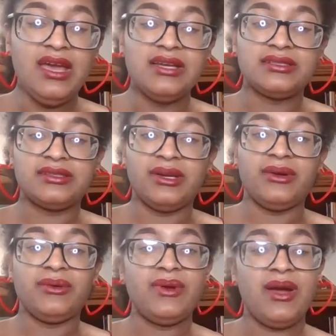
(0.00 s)

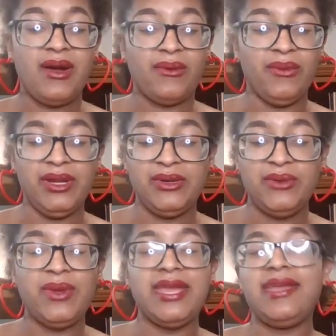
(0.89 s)
So what do
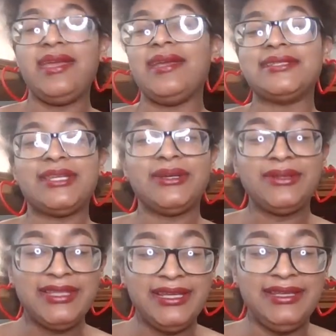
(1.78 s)
we until
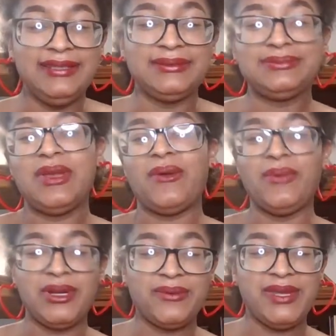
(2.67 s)
then?
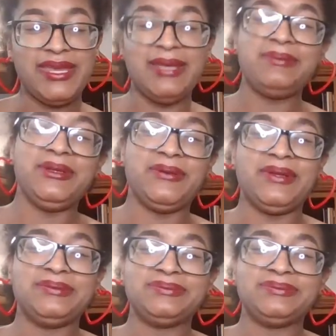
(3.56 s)
What do we keep doing?